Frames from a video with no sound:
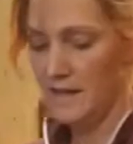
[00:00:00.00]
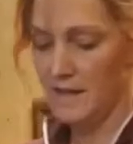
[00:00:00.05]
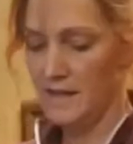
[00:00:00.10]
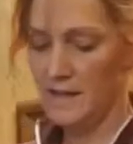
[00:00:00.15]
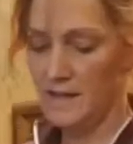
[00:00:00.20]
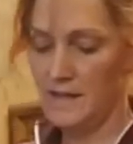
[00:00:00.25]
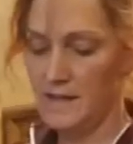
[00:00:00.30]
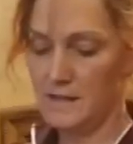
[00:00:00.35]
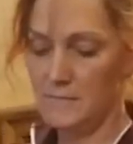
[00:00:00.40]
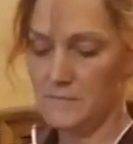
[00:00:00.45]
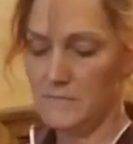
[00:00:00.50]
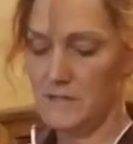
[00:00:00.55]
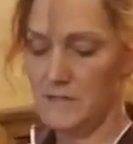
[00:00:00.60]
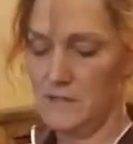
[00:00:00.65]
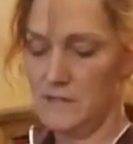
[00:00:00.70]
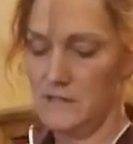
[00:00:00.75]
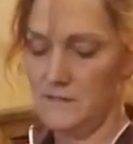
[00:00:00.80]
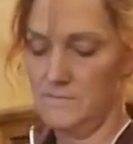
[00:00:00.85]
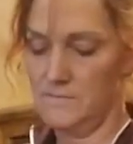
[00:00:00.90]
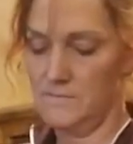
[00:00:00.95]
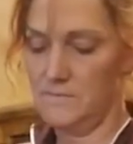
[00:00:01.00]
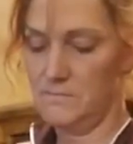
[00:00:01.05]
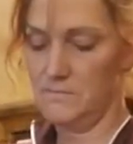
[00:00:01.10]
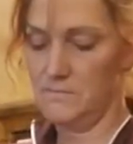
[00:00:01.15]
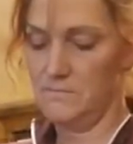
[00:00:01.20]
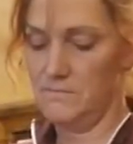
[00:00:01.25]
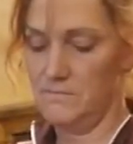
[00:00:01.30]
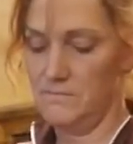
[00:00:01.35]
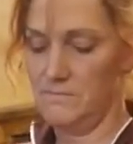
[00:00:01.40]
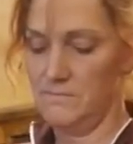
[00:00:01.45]
And I'm going to
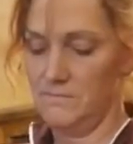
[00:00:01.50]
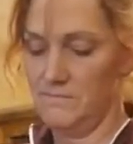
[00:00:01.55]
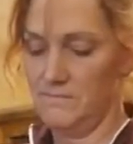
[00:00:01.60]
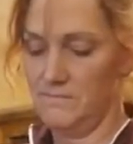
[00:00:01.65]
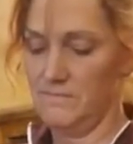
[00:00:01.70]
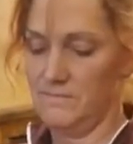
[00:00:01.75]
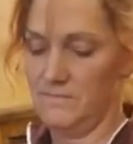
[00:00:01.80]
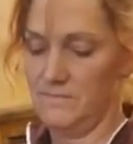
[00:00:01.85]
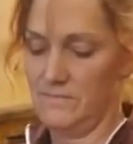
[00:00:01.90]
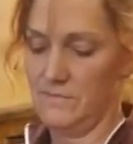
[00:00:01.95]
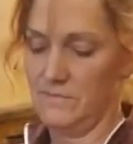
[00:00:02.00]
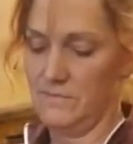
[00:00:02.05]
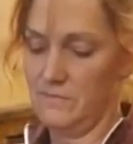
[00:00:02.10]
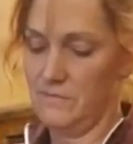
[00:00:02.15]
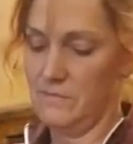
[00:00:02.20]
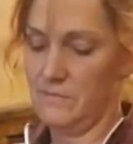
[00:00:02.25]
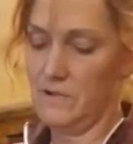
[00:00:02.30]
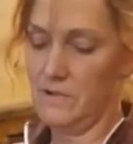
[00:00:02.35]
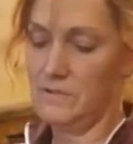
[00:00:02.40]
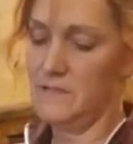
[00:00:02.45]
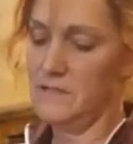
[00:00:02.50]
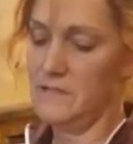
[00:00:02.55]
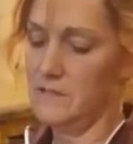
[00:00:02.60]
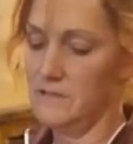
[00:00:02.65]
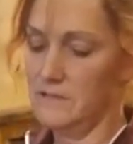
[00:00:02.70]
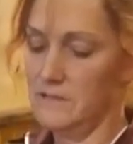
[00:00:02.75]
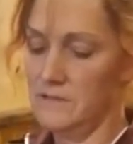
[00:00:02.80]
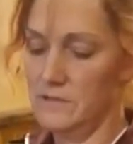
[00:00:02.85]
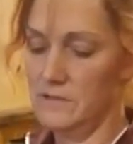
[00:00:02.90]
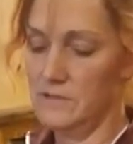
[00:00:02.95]
rub it in
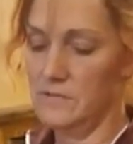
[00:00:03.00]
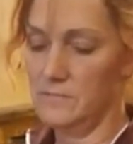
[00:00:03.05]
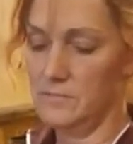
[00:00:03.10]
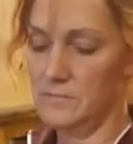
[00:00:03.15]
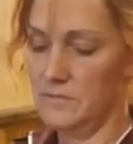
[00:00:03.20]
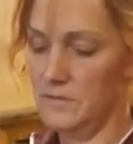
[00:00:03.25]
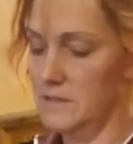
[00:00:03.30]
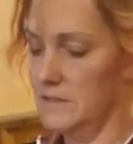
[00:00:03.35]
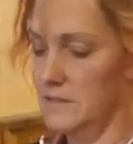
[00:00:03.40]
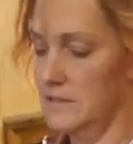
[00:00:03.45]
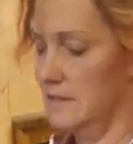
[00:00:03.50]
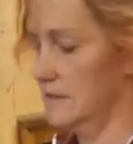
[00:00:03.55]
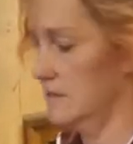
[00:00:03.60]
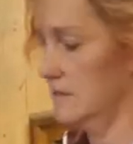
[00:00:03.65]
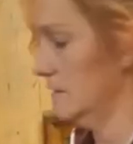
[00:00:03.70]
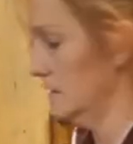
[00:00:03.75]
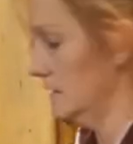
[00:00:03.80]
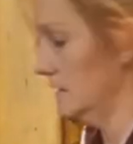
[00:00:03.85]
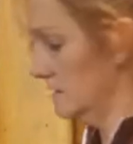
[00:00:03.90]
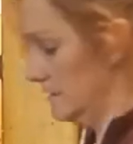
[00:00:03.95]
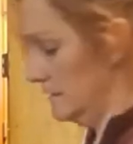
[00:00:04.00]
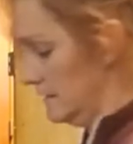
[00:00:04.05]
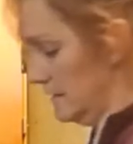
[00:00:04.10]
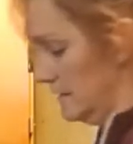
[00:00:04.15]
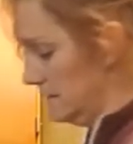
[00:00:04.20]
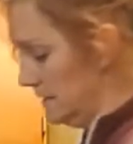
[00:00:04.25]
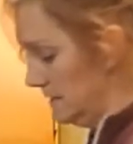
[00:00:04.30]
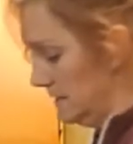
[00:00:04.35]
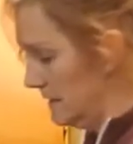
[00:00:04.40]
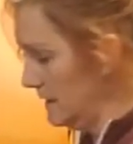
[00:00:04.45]
the soap, get it a little
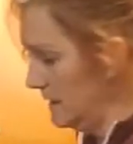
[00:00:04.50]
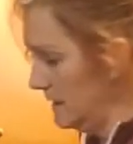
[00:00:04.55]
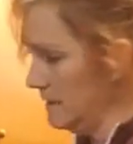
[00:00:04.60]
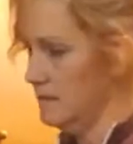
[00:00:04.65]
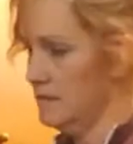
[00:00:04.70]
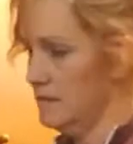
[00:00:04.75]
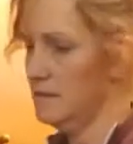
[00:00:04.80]
sudsy,